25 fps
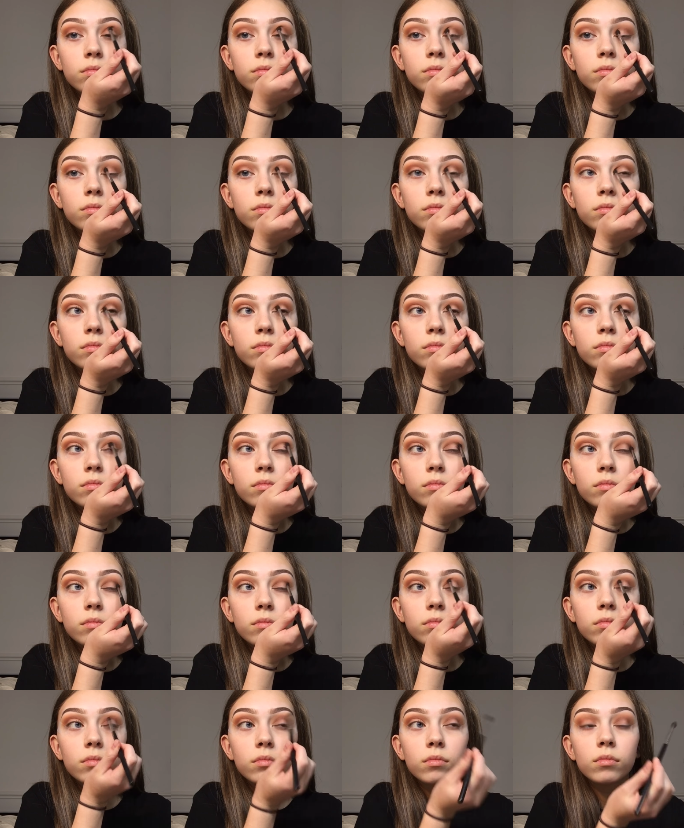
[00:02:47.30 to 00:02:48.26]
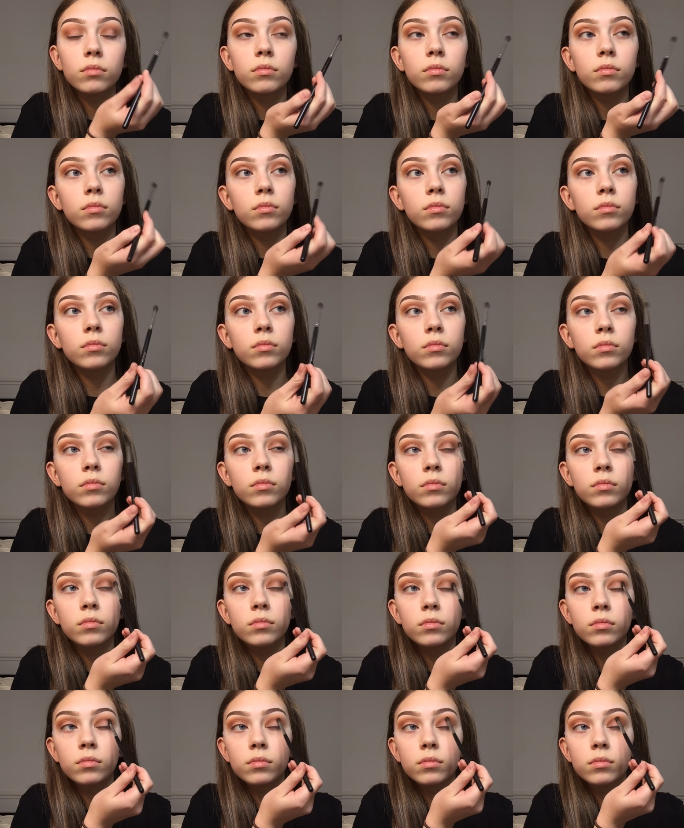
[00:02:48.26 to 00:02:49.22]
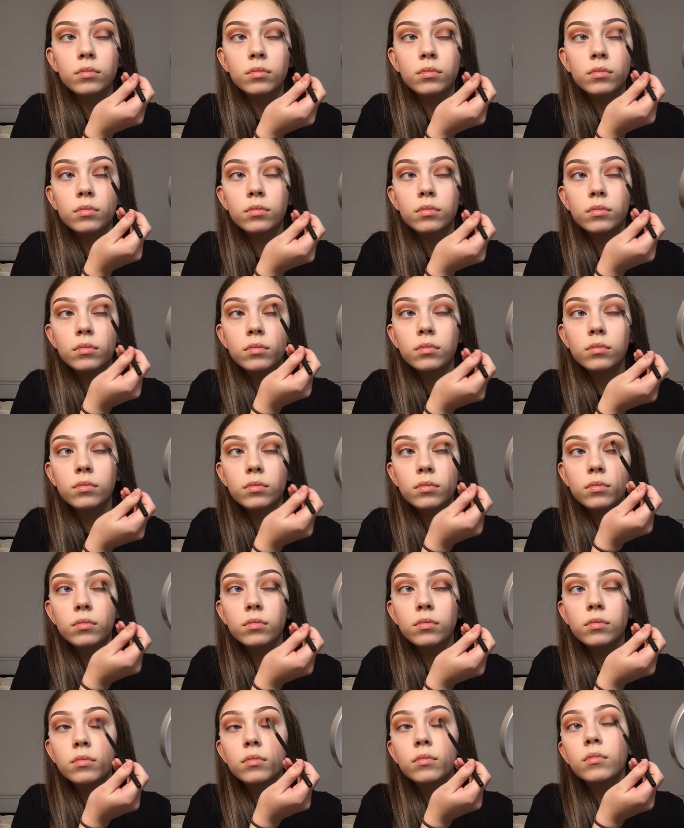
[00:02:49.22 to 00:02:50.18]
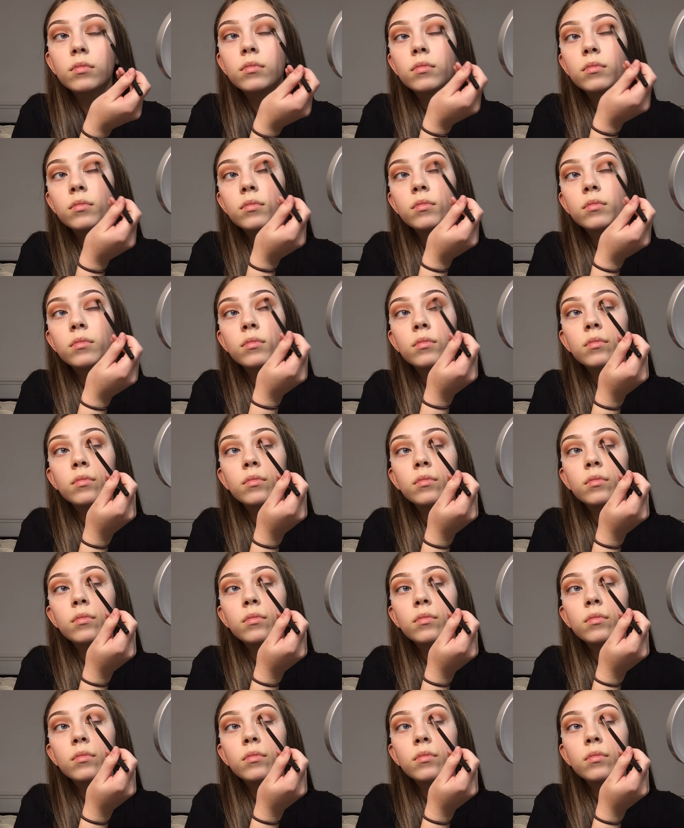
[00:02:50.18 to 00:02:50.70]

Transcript: (no one is talking)